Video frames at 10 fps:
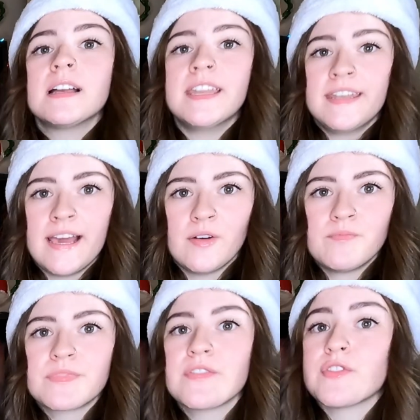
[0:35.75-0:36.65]
And now,
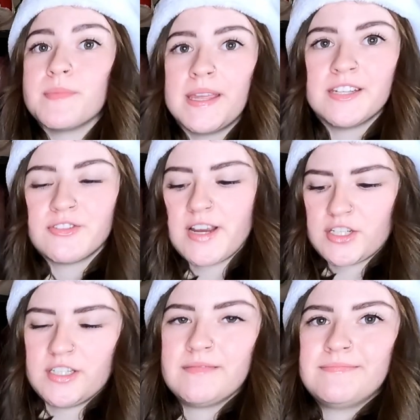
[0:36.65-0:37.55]
for the main
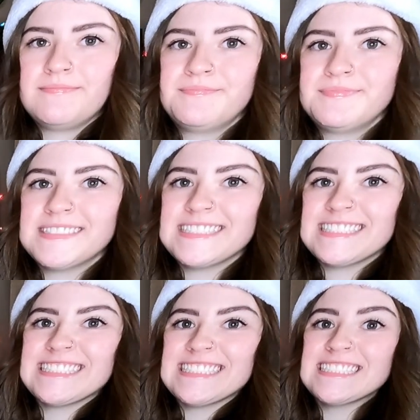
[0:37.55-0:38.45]
attraction.
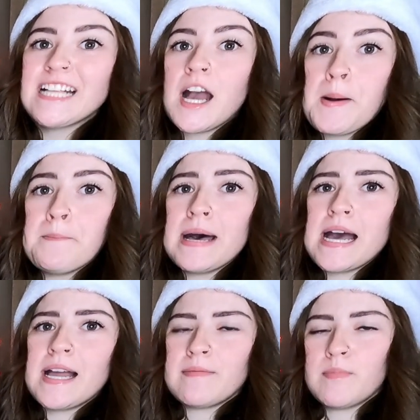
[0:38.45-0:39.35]

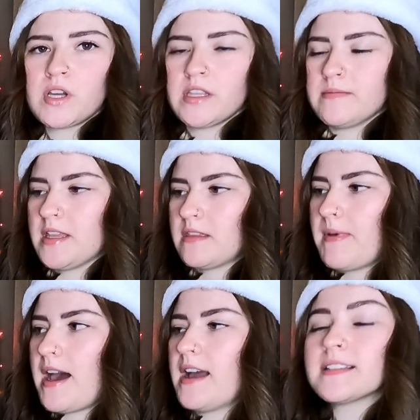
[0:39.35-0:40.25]
My Book of the Month
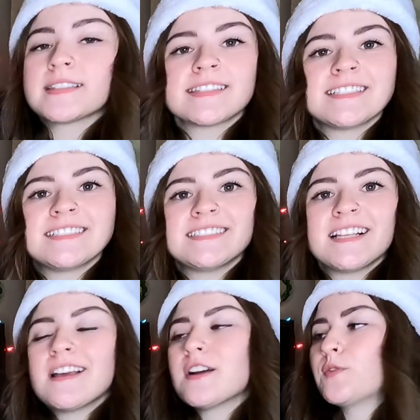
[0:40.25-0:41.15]
box,
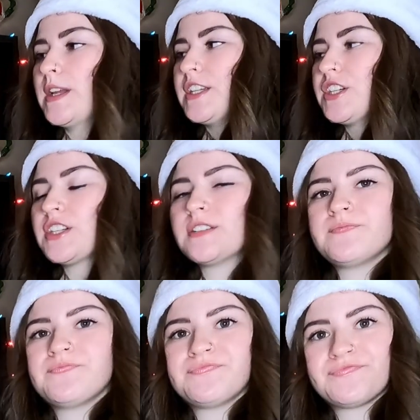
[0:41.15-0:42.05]
which
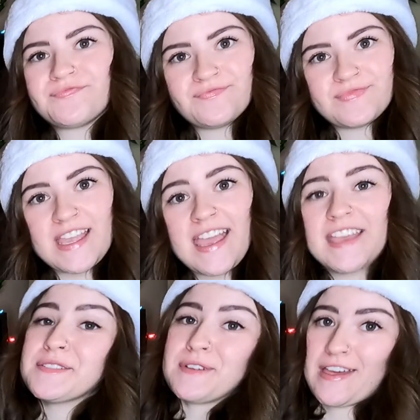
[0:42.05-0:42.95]

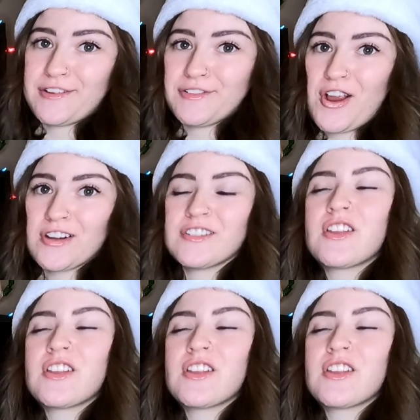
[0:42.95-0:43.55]
is rather large.